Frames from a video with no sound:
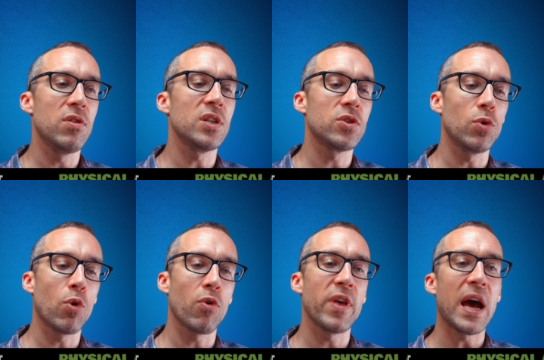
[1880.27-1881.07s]
this
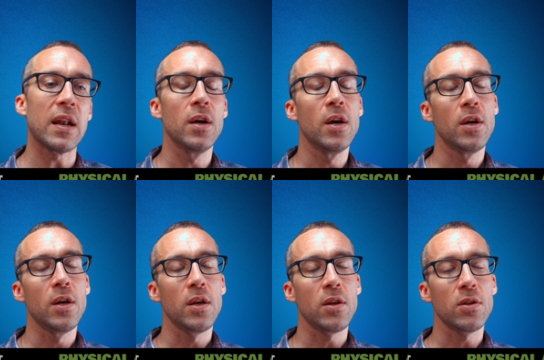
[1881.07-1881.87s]
or that,
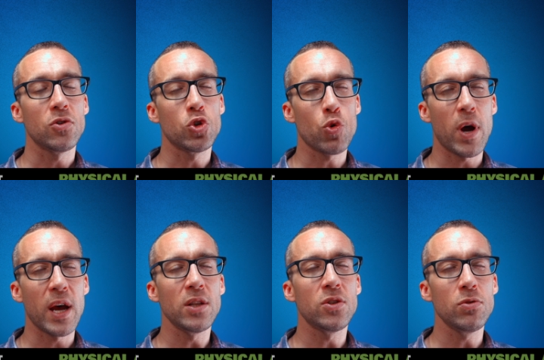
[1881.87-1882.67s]
try
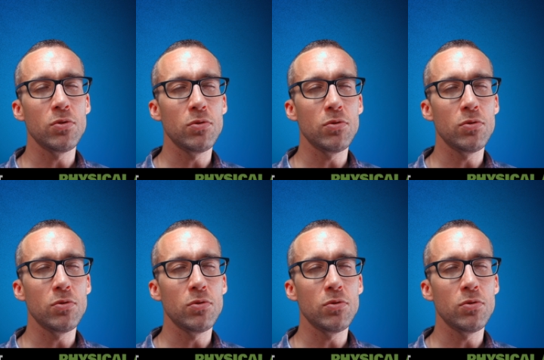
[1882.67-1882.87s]
to.